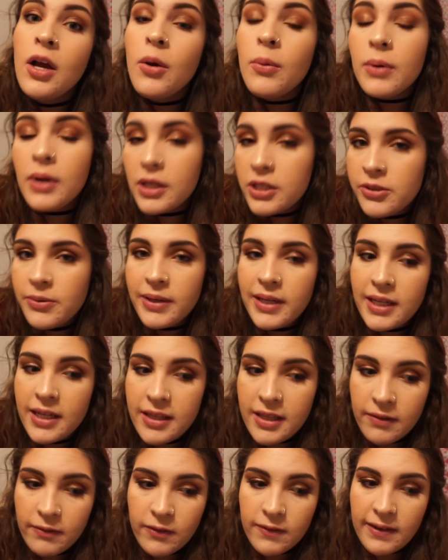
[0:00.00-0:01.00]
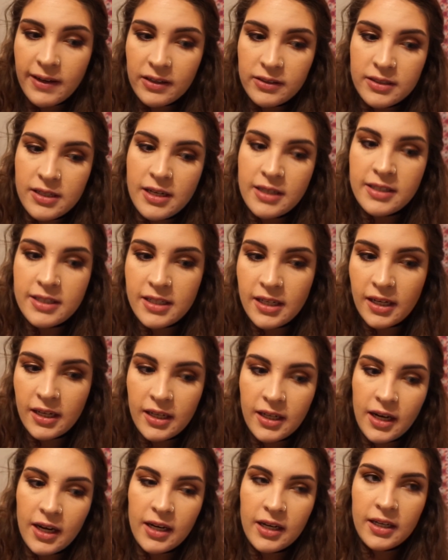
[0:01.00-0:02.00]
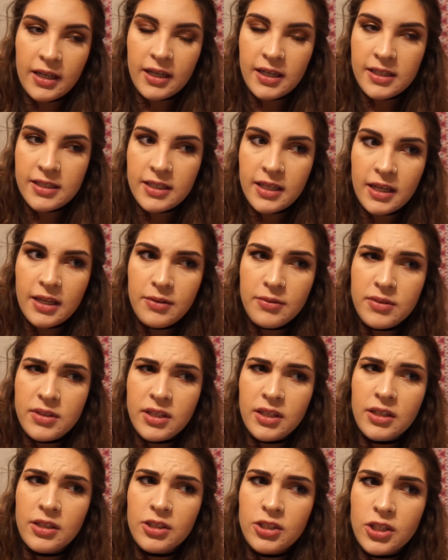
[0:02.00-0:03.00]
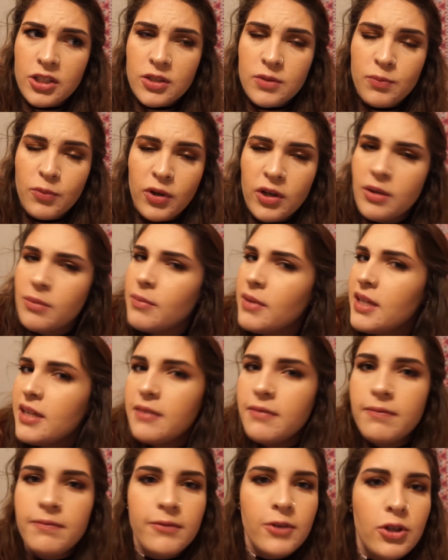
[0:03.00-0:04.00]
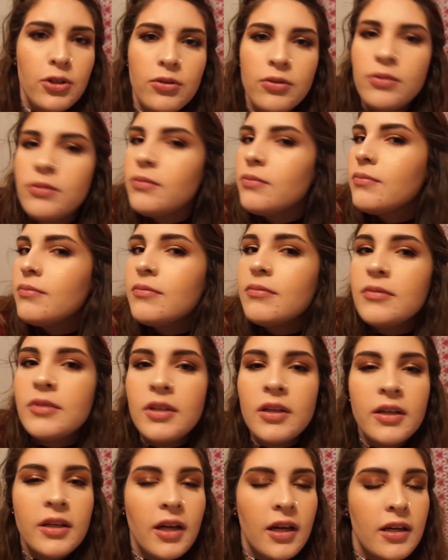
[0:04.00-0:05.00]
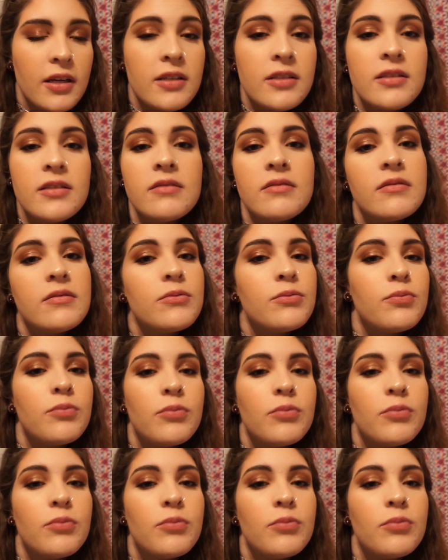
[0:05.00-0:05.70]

We're not doing anything for Valentine's Day tonight. He said he was gonna just bring me food because